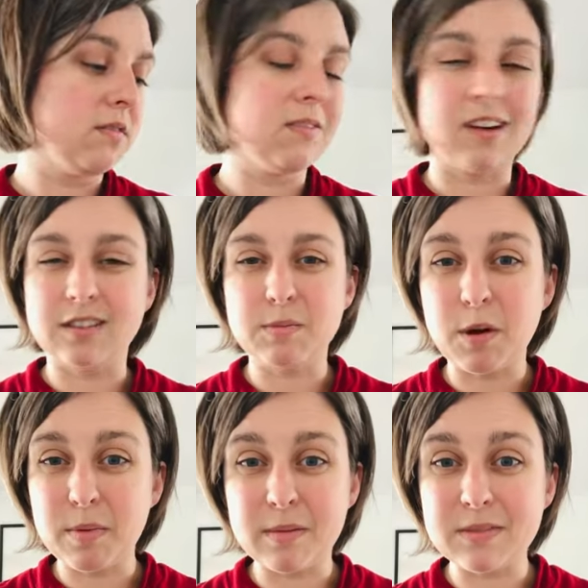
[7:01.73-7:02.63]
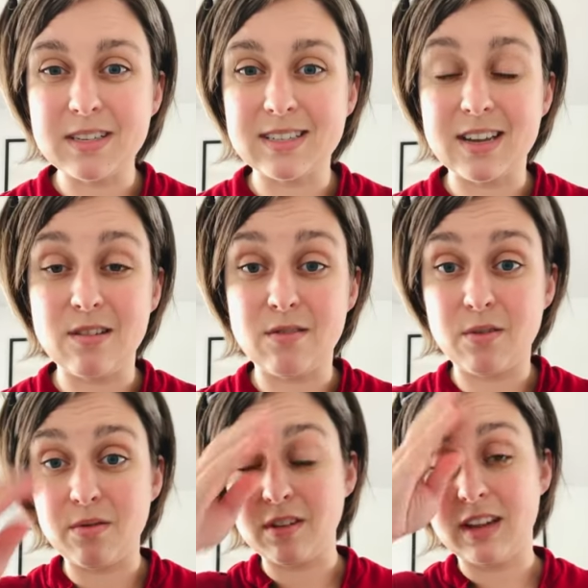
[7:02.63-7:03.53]
on small pumps is that you
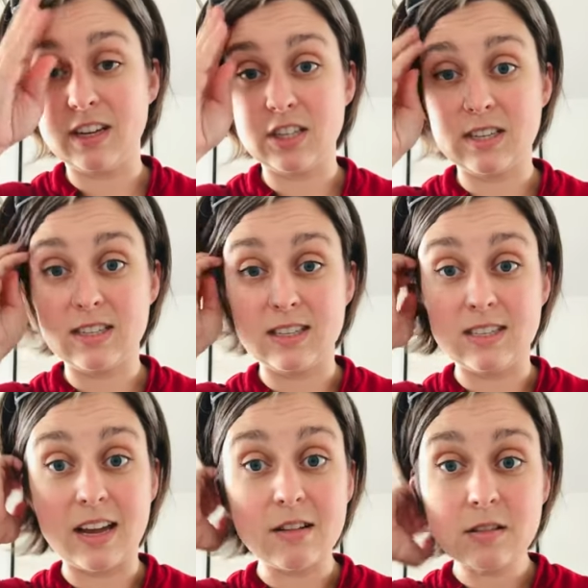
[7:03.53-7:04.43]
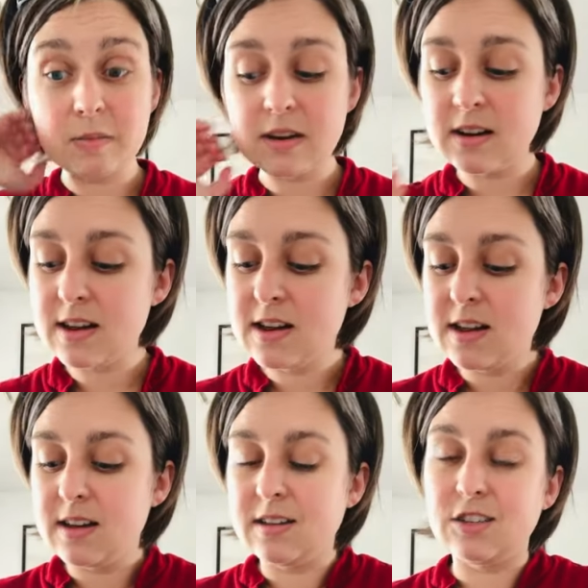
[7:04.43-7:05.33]
don't really adjust the cycle speed,
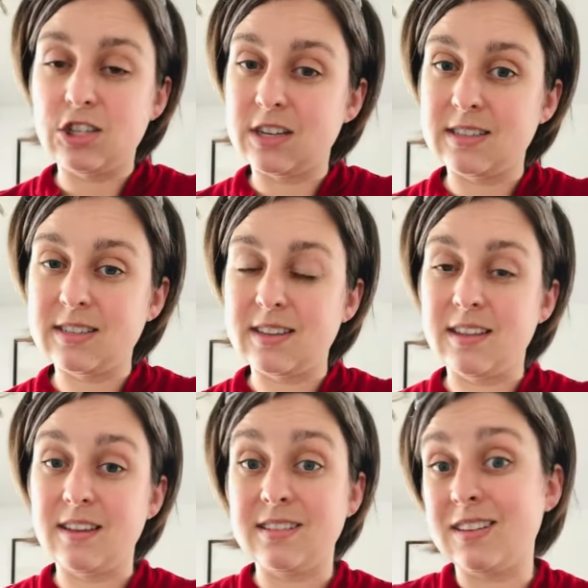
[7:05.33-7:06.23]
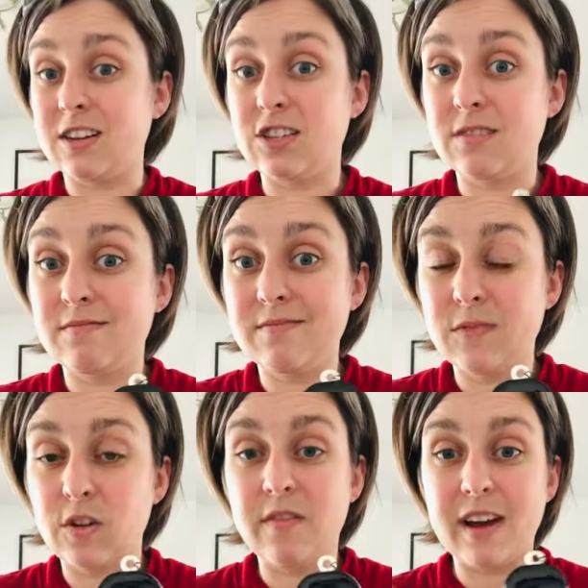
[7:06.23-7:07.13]
just the suction
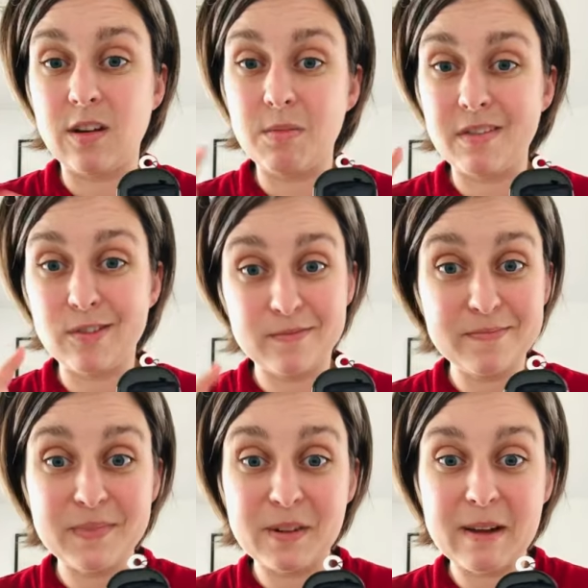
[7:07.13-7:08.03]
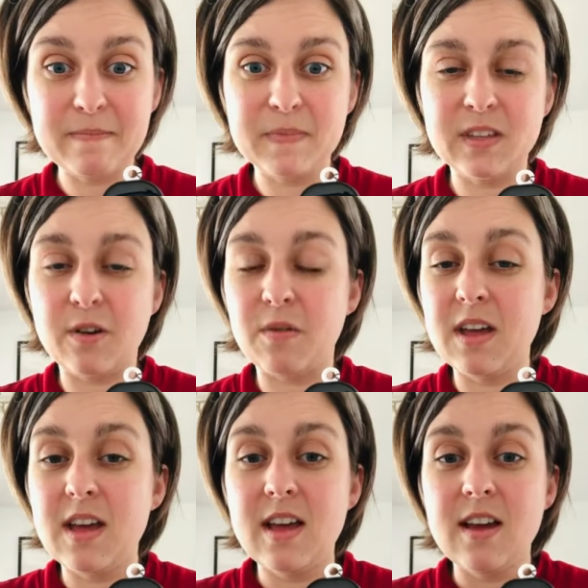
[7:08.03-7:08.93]
or the vacuum level, okay? So
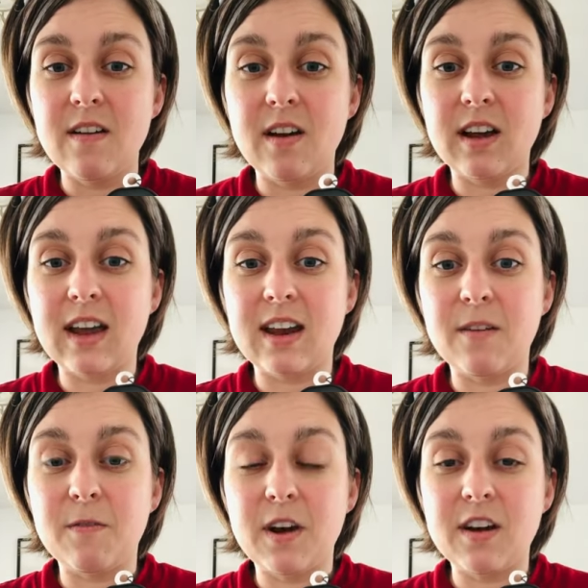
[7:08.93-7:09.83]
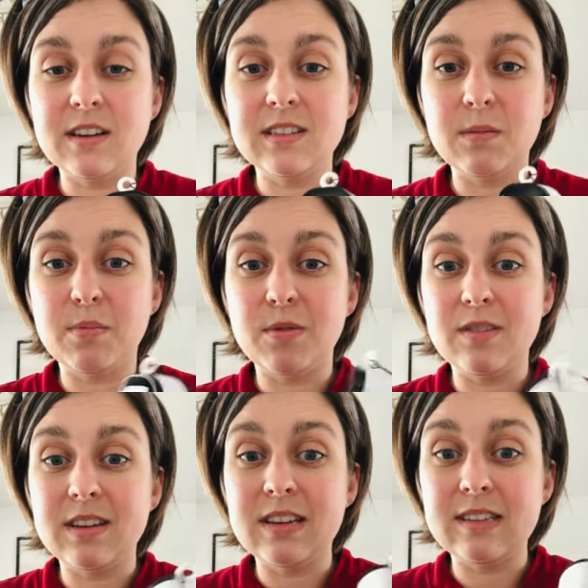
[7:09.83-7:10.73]
Again, a very simple,
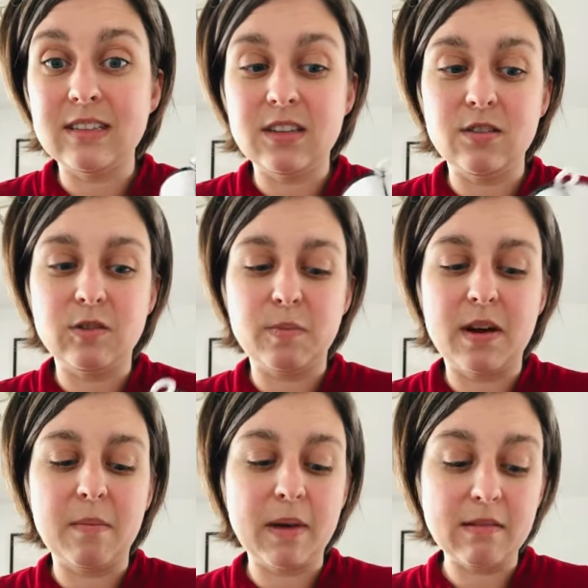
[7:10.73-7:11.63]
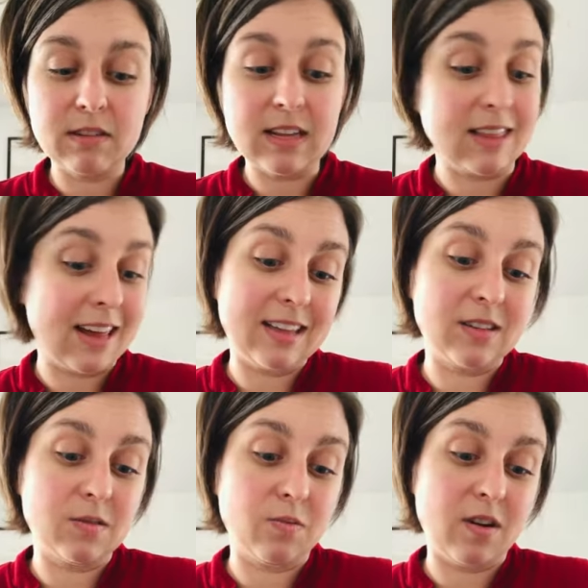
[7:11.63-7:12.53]
easy to use pump. I really like
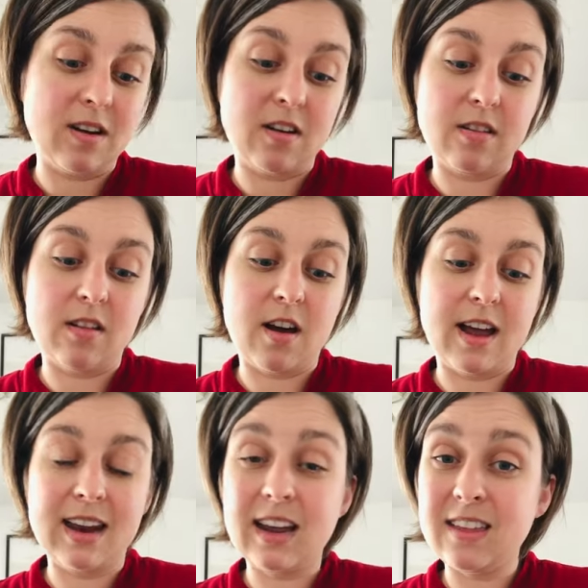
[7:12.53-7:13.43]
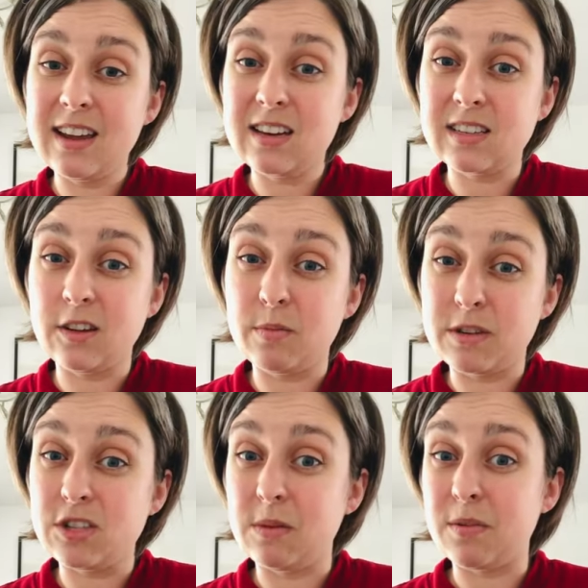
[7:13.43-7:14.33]
this one a lot, and I think it is a little bit
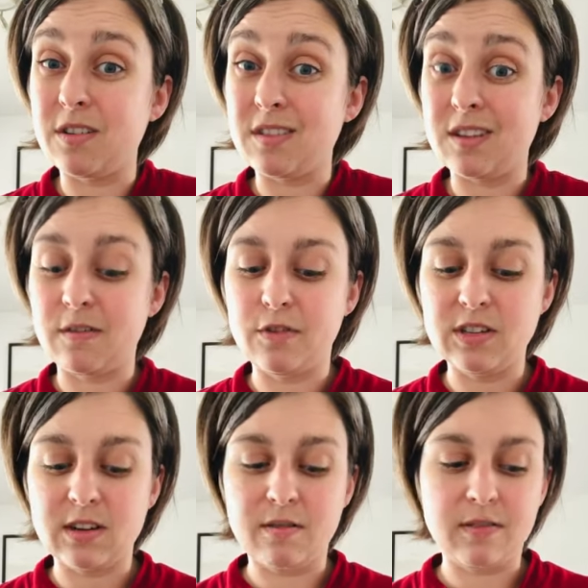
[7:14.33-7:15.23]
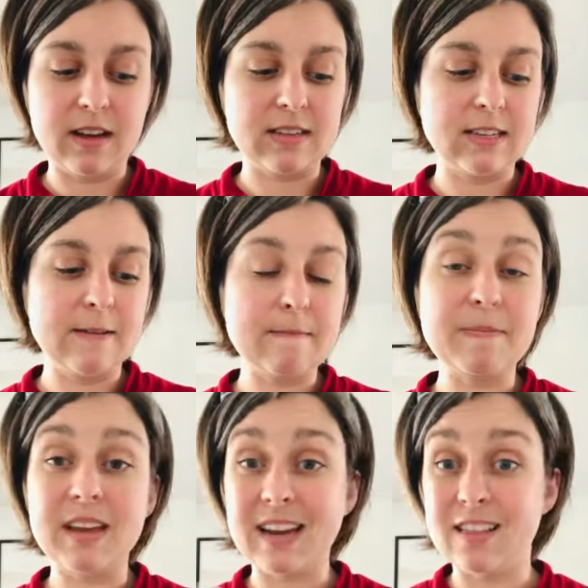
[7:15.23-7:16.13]
cheaper than the Freestyle Flex.
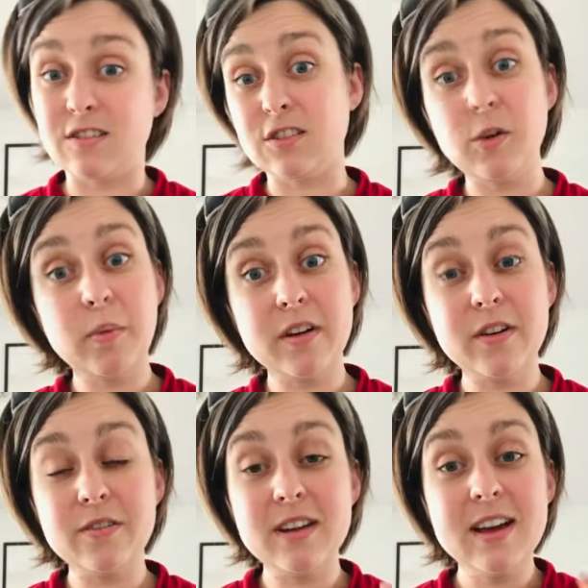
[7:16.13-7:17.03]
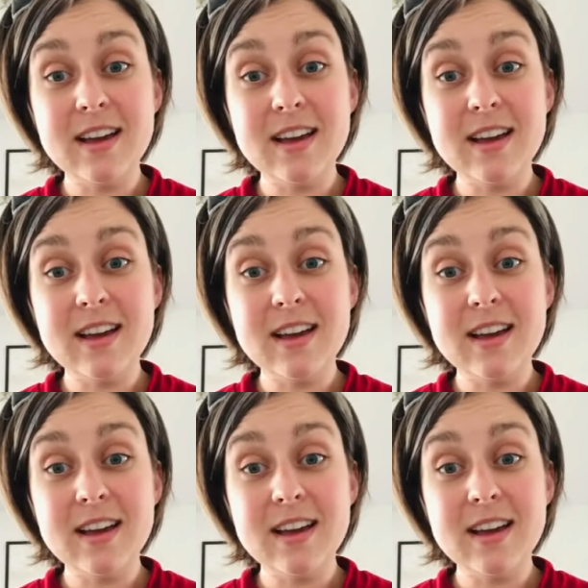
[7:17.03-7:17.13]
Again, there's a coupon code